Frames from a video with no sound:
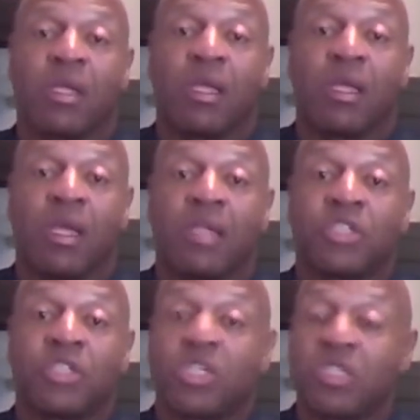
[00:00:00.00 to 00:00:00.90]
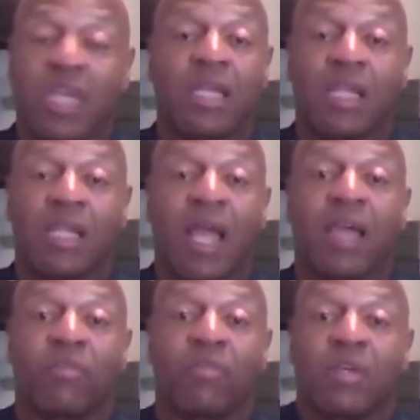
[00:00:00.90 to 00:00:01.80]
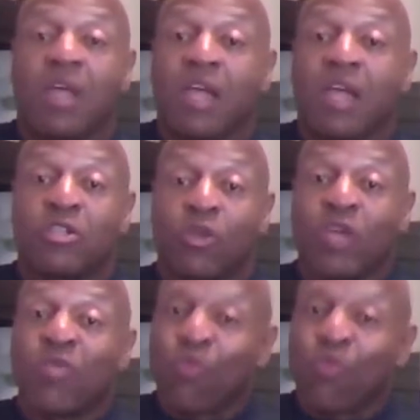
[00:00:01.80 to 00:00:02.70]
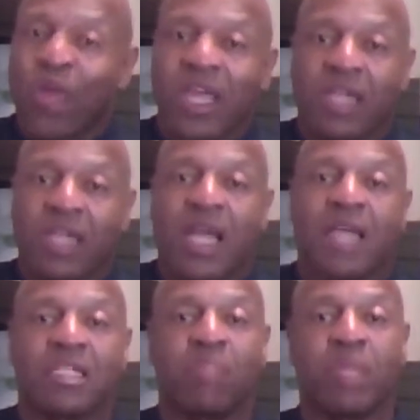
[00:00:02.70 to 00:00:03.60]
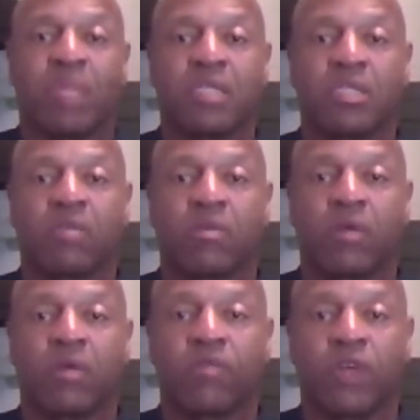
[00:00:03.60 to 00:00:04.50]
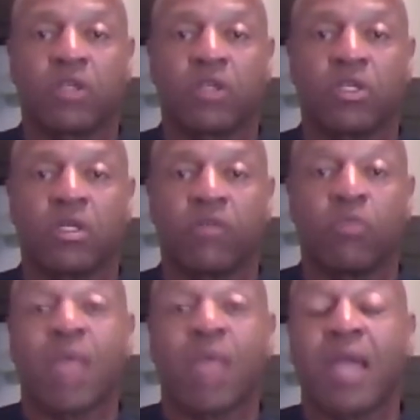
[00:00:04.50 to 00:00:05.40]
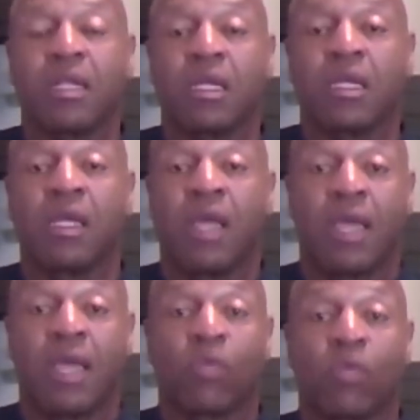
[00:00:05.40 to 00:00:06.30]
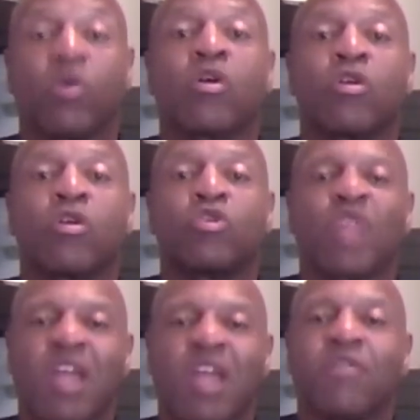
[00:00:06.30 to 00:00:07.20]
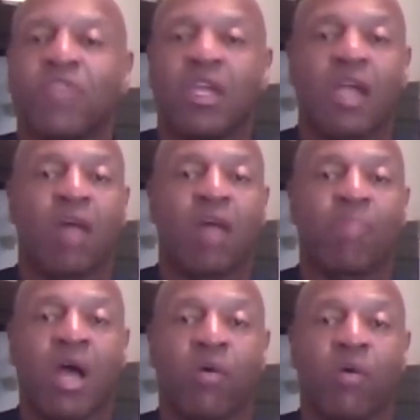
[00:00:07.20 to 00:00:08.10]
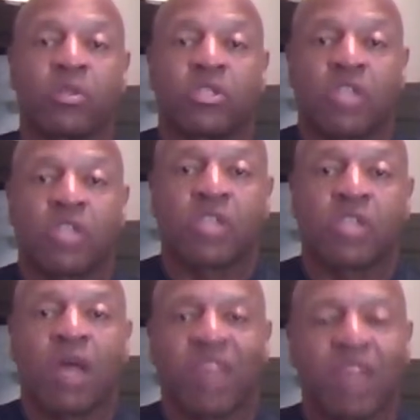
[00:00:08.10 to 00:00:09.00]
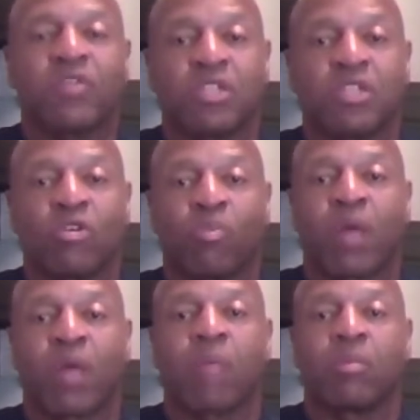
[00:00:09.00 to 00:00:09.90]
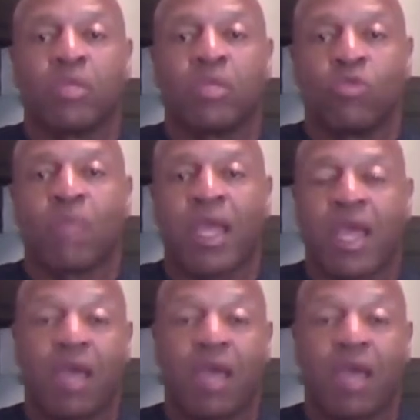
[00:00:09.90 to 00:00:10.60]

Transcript: in just daily life. And so they recognize that basic function of humanity and say, we're going to do everything in our power to solve every single problem that you might have.